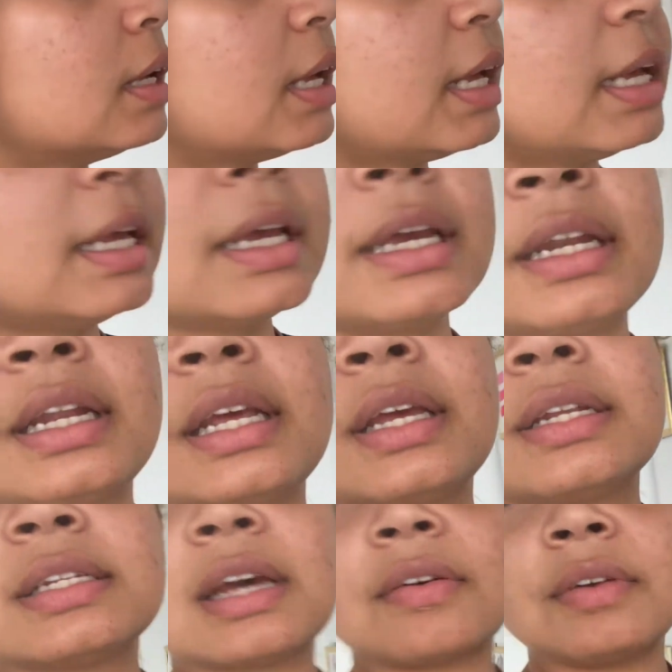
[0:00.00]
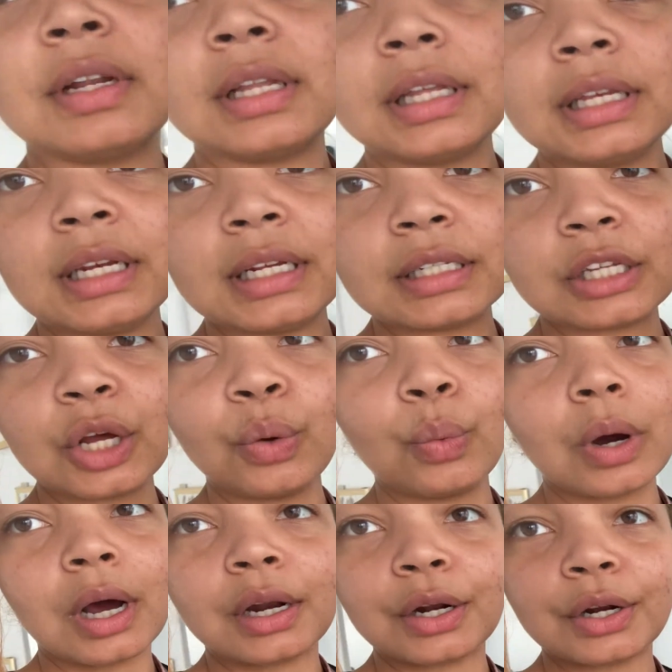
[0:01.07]
And it definitely needs a
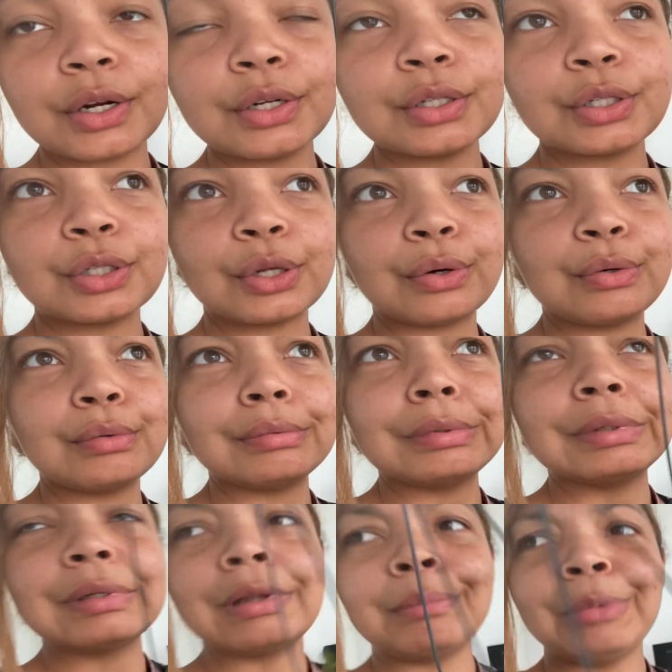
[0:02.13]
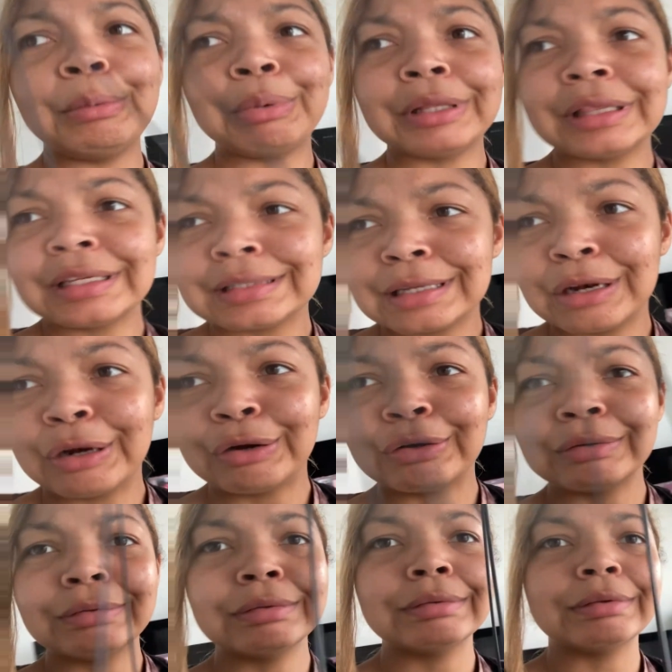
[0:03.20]
water. So let me put this in our
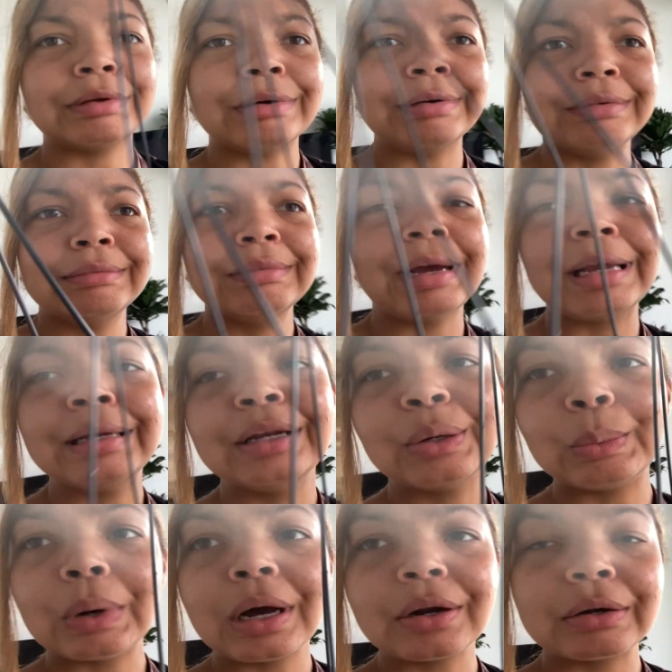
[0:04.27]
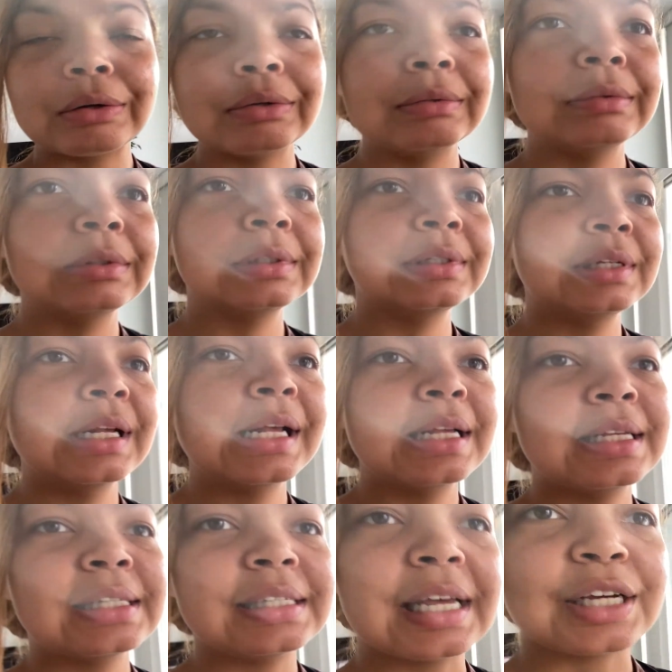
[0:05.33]
little I need a water
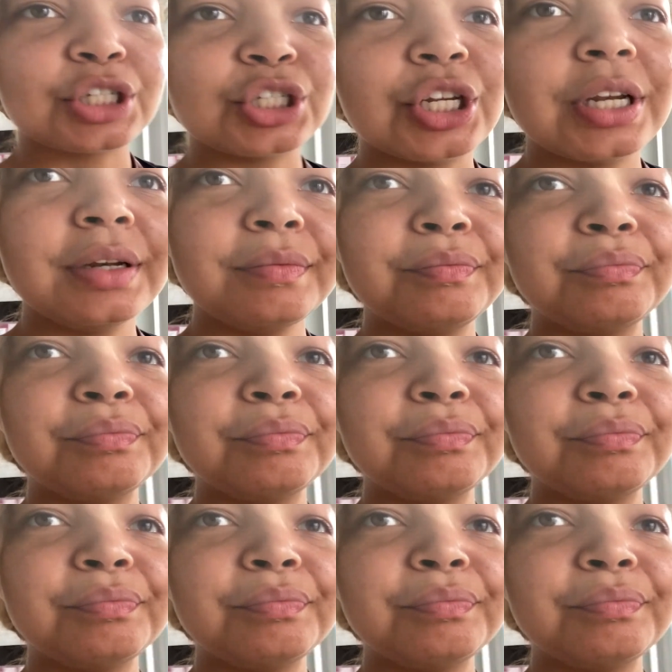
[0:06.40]
section.